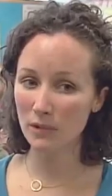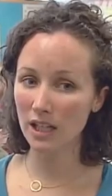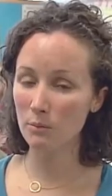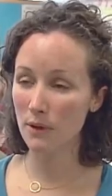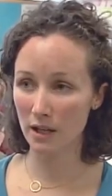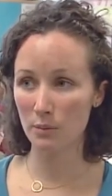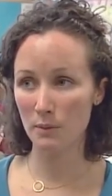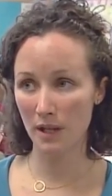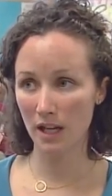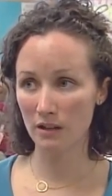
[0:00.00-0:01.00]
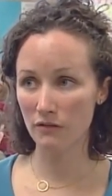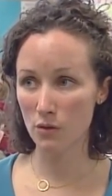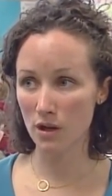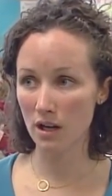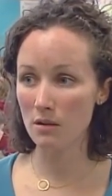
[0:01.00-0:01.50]
me better prepared
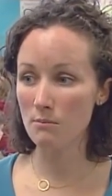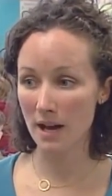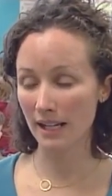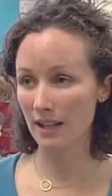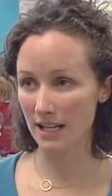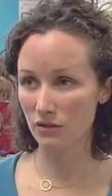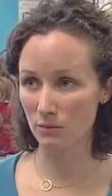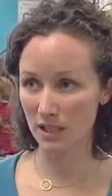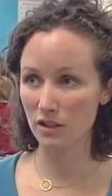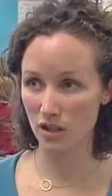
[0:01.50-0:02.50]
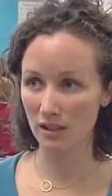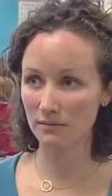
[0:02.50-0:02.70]
for my classroom teaching.